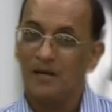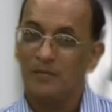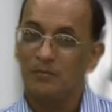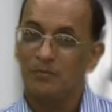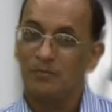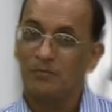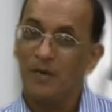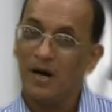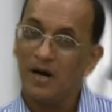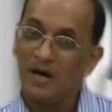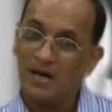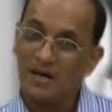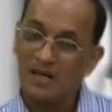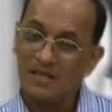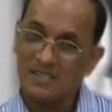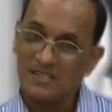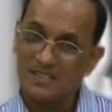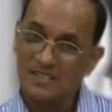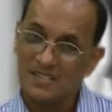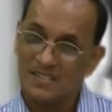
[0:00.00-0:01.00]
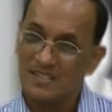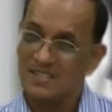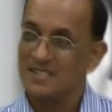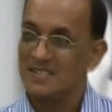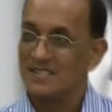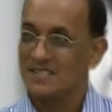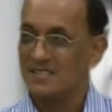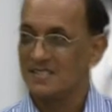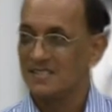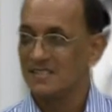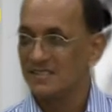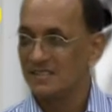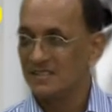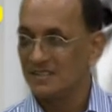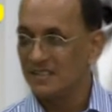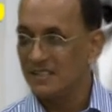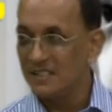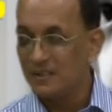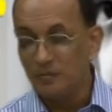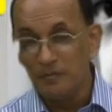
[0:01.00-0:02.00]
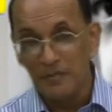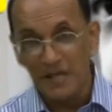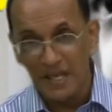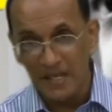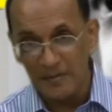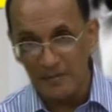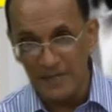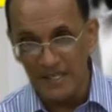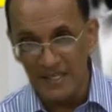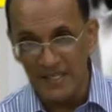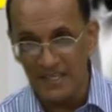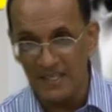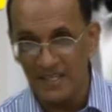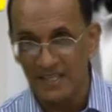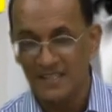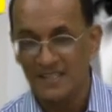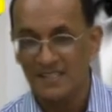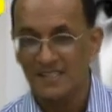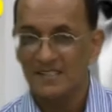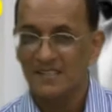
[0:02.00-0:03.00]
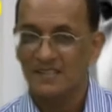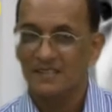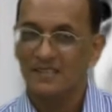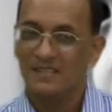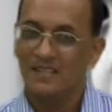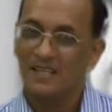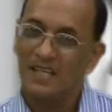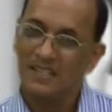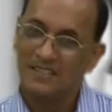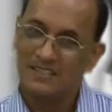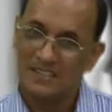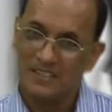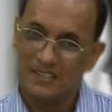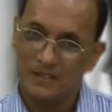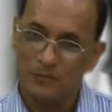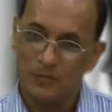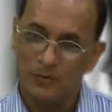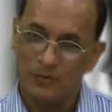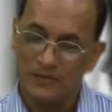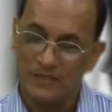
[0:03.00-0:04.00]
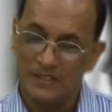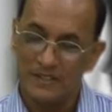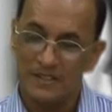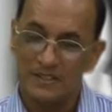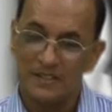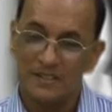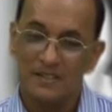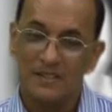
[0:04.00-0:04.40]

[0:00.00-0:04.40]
but it may be, let's remove it.